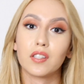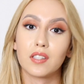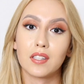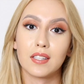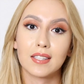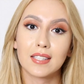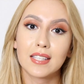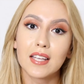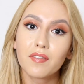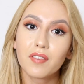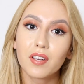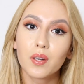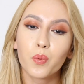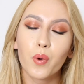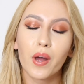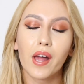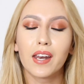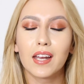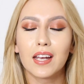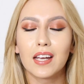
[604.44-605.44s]
just the civil
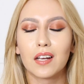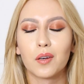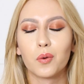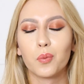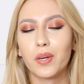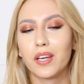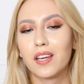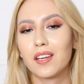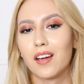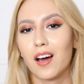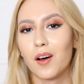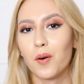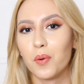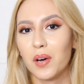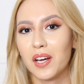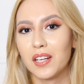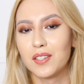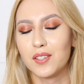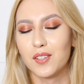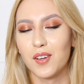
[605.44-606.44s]
wedding and we cannot
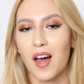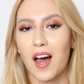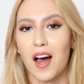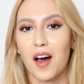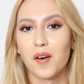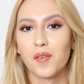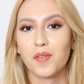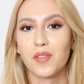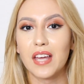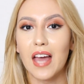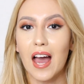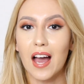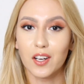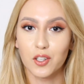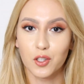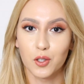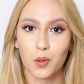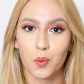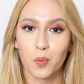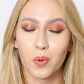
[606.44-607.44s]
wait to have the
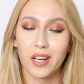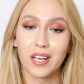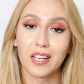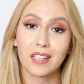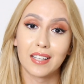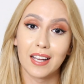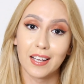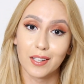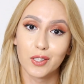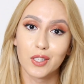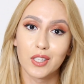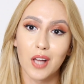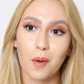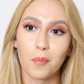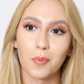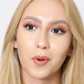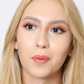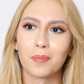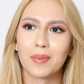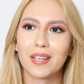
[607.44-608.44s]
actual wedding next
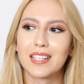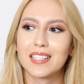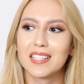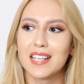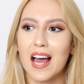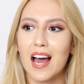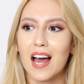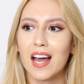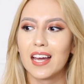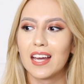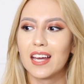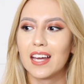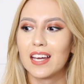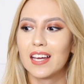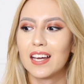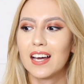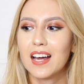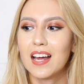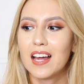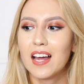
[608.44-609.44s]
summer because
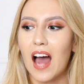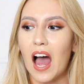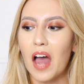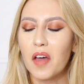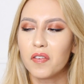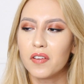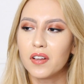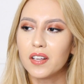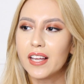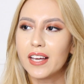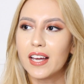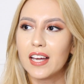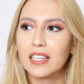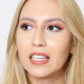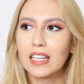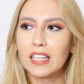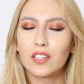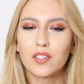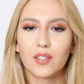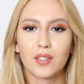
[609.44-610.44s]
I I feel like I
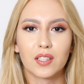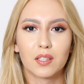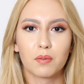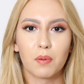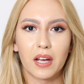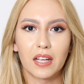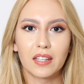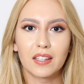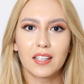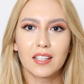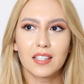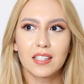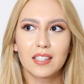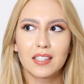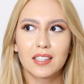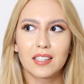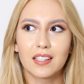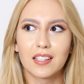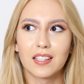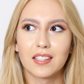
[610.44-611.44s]
need to explain
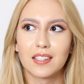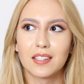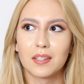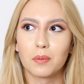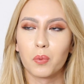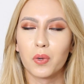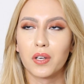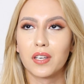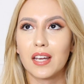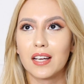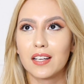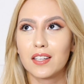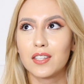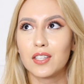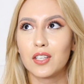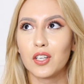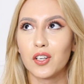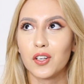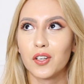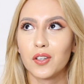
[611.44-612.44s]
this because when
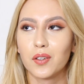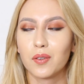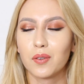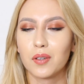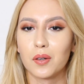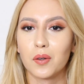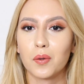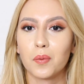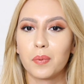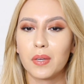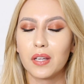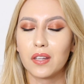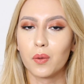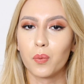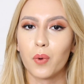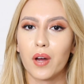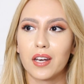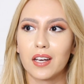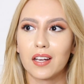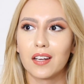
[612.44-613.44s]
next year there will be the
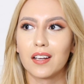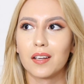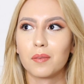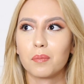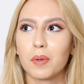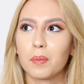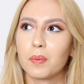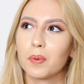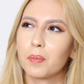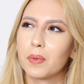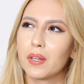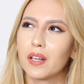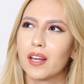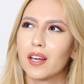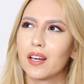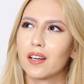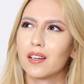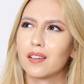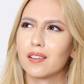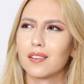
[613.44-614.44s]
wedding and people will be
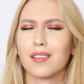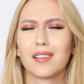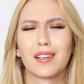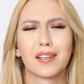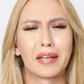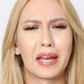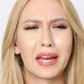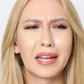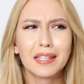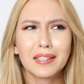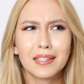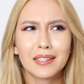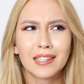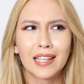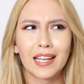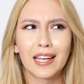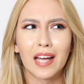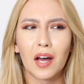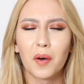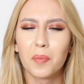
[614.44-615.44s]
like, again?
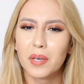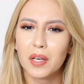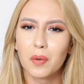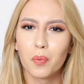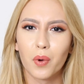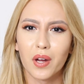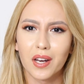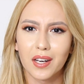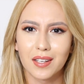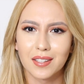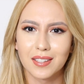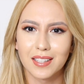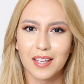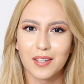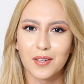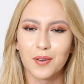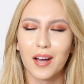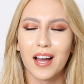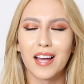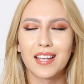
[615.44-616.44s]
Like how many weddings
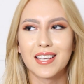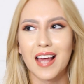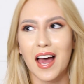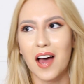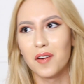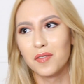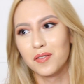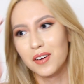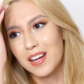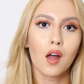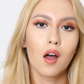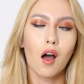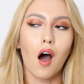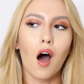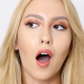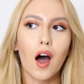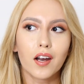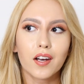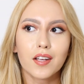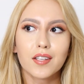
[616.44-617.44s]
can you guys have?
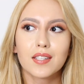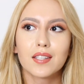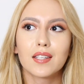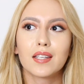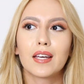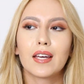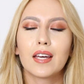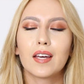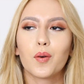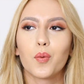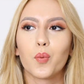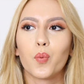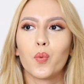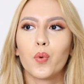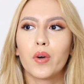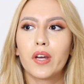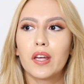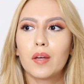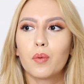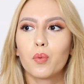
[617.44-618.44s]
Honestly,
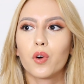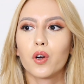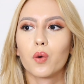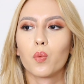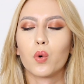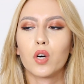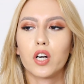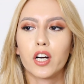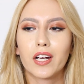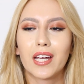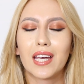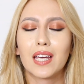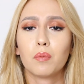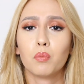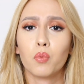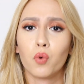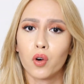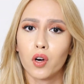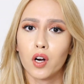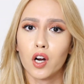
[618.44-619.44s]
we were working
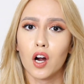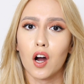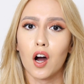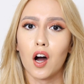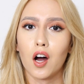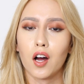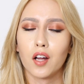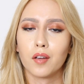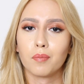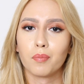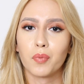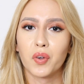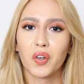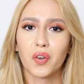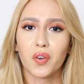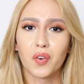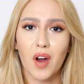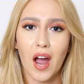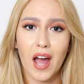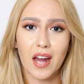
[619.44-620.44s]
more on
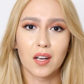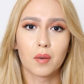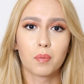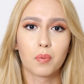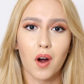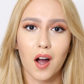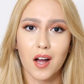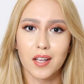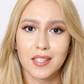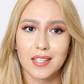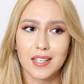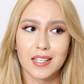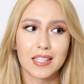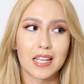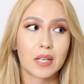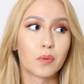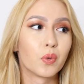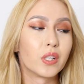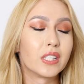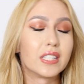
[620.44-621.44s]
bureaucratic process
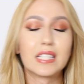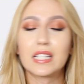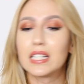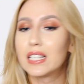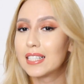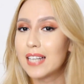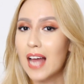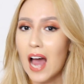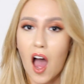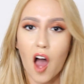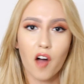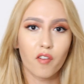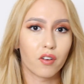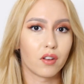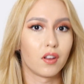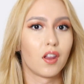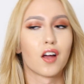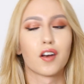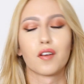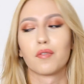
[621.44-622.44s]
and we didn't have a
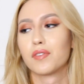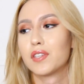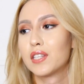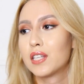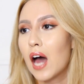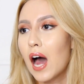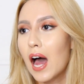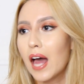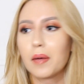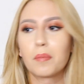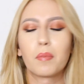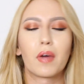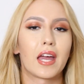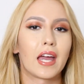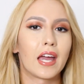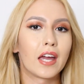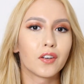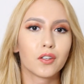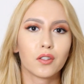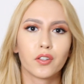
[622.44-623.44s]
lot of time,
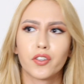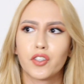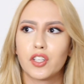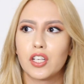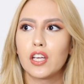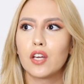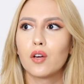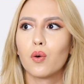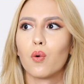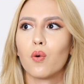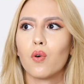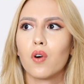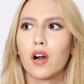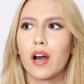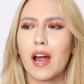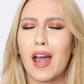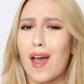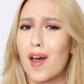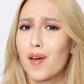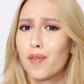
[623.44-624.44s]
energy or
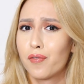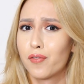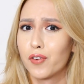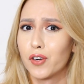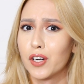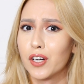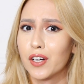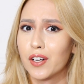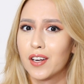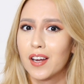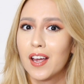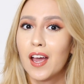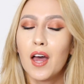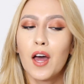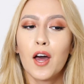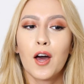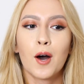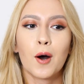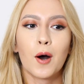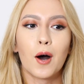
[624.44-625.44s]
effort
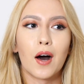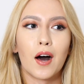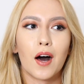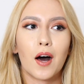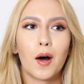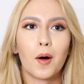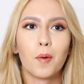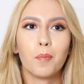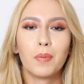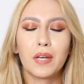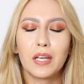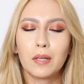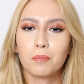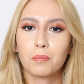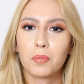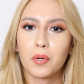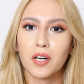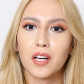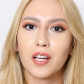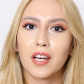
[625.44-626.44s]
uh,
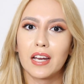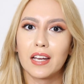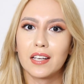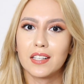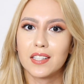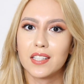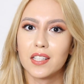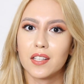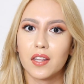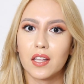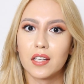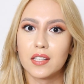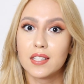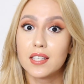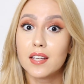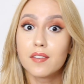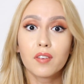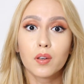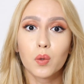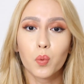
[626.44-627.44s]
being put into the
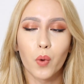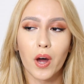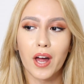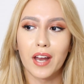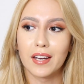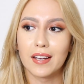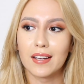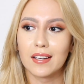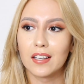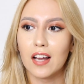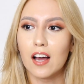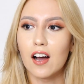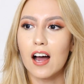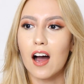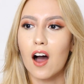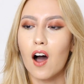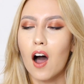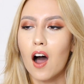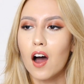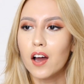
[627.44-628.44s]
civil wedding.
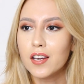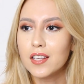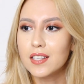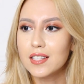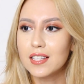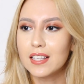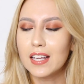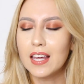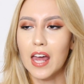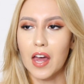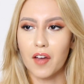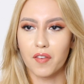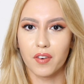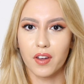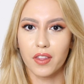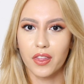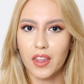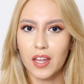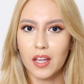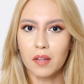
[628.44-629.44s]
Honestly,
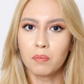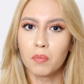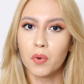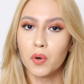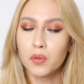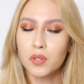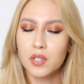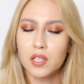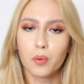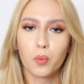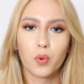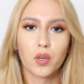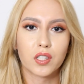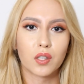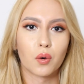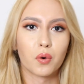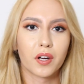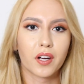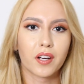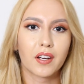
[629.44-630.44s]
everything mostly was
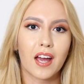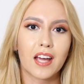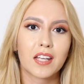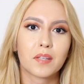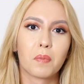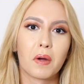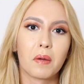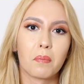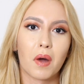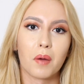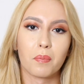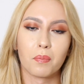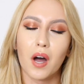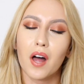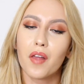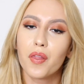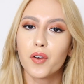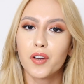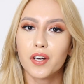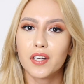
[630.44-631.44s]
organized by my
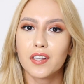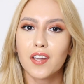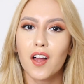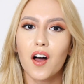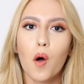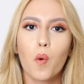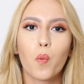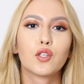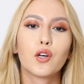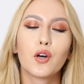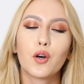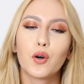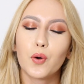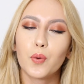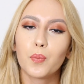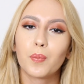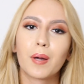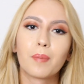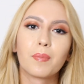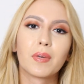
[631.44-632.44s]
mother-in-law to
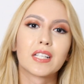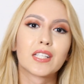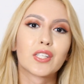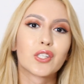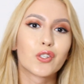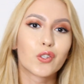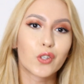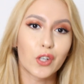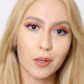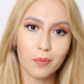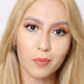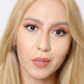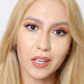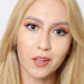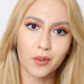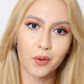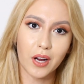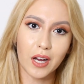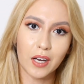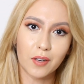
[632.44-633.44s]
whom I'm extremely
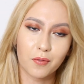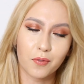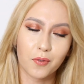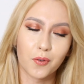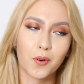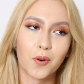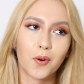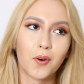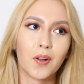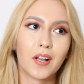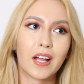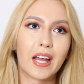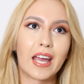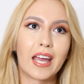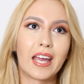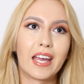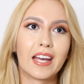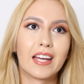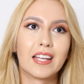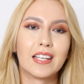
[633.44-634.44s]
grateful
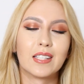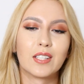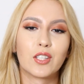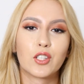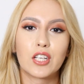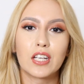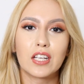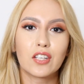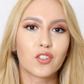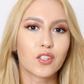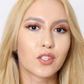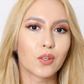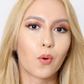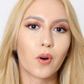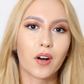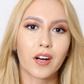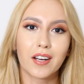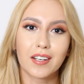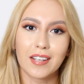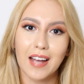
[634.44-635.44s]
and she just
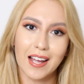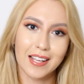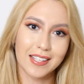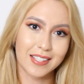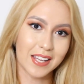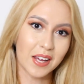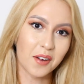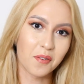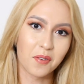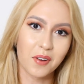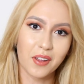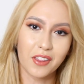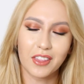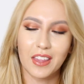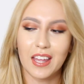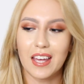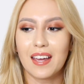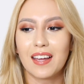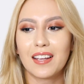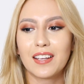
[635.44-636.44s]
organized
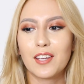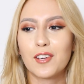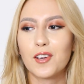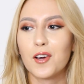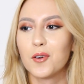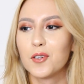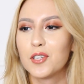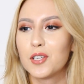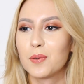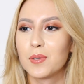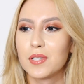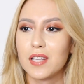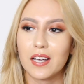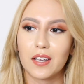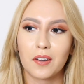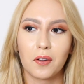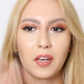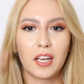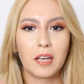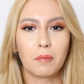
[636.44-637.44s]
everything, you know, she was
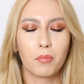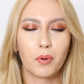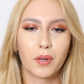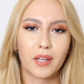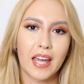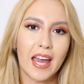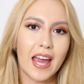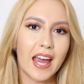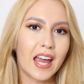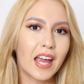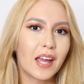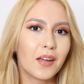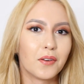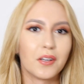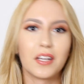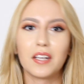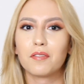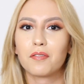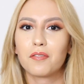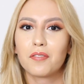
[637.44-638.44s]
like, you need bouquet, you
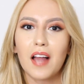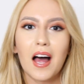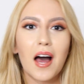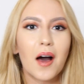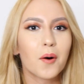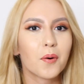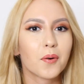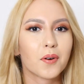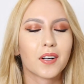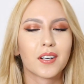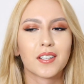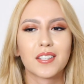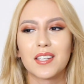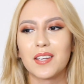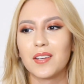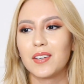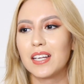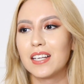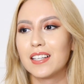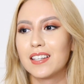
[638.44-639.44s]
need flowers,
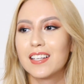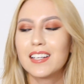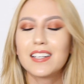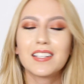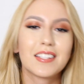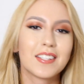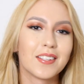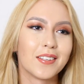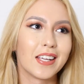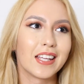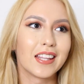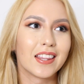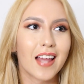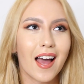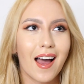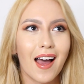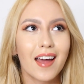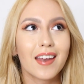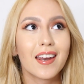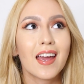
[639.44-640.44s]
you need this, you need
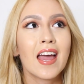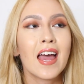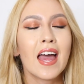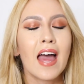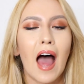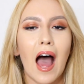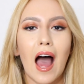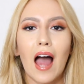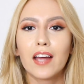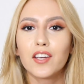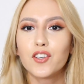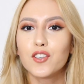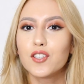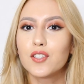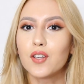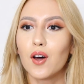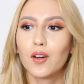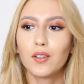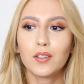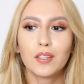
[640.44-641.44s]
that. I
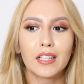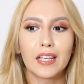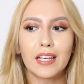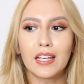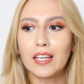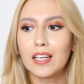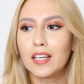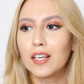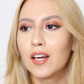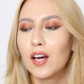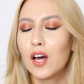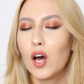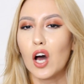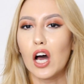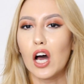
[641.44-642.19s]
just only,